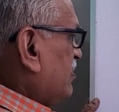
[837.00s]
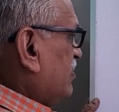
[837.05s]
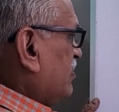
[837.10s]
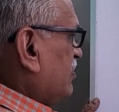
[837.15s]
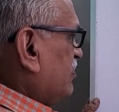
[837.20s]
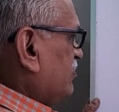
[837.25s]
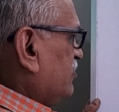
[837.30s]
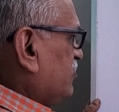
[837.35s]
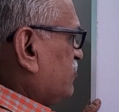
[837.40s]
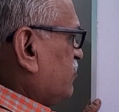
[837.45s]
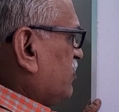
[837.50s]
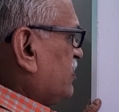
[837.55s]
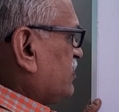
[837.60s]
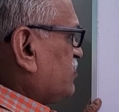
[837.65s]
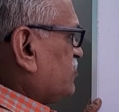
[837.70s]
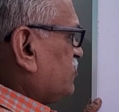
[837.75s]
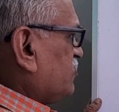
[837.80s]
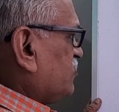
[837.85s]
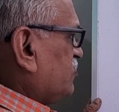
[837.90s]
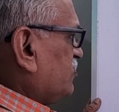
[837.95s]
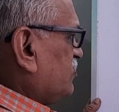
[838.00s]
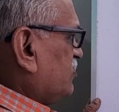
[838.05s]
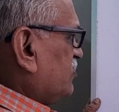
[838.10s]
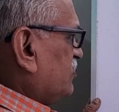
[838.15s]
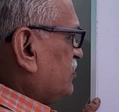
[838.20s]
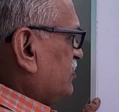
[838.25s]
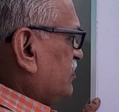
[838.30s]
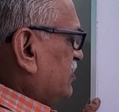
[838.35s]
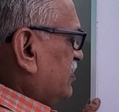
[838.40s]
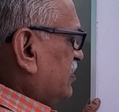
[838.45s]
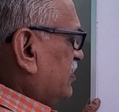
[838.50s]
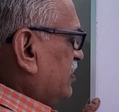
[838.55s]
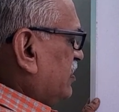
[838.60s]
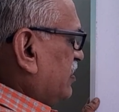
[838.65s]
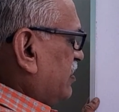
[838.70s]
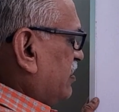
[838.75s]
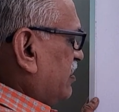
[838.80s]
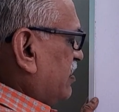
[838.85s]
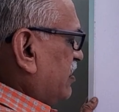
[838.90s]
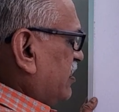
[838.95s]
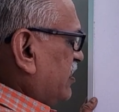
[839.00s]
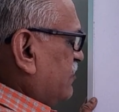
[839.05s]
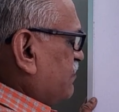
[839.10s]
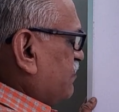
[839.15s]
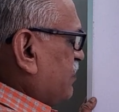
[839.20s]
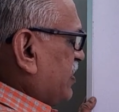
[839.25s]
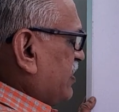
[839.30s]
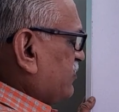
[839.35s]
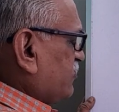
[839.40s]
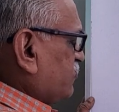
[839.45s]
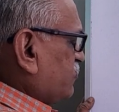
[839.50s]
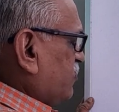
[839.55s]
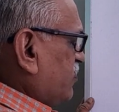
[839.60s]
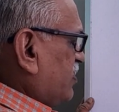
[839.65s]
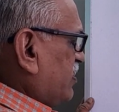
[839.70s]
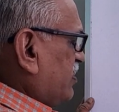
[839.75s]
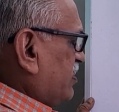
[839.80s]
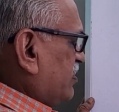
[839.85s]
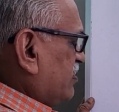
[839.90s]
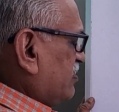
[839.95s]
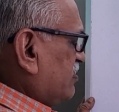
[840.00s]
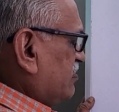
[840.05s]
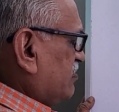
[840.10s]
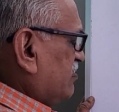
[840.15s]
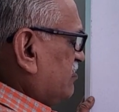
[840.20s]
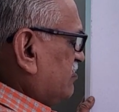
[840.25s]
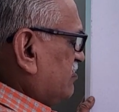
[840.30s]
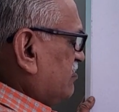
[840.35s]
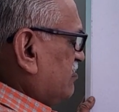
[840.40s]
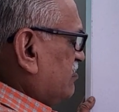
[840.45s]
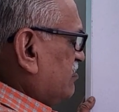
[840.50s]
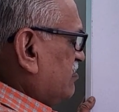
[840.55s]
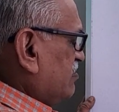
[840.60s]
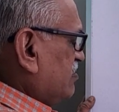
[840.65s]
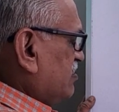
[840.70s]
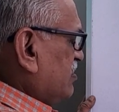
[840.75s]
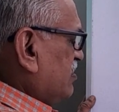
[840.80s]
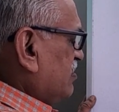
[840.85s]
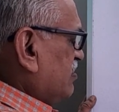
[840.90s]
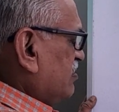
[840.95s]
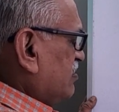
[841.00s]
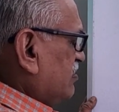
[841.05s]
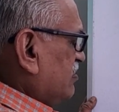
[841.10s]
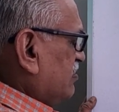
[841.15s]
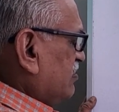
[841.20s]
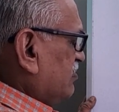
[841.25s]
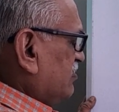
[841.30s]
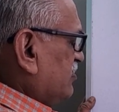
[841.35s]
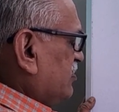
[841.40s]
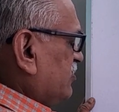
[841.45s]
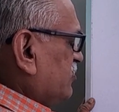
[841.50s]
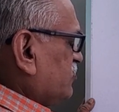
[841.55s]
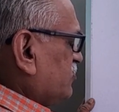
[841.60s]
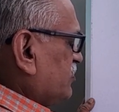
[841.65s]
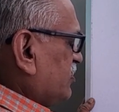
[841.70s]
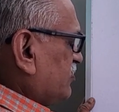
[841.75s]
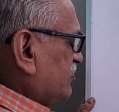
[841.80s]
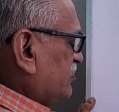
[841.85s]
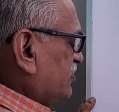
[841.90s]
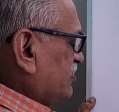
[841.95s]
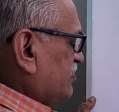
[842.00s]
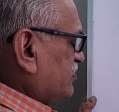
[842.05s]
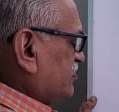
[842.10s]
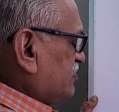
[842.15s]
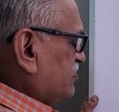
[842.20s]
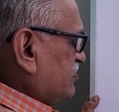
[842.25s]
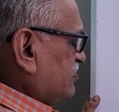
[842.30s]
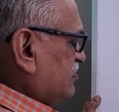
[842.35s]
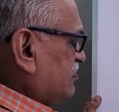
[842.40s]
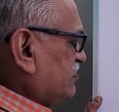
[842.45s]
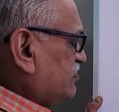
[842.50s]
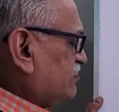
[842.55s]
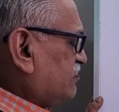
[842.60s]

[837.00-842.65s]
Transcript: is equal to 8 pi square 3 to the 6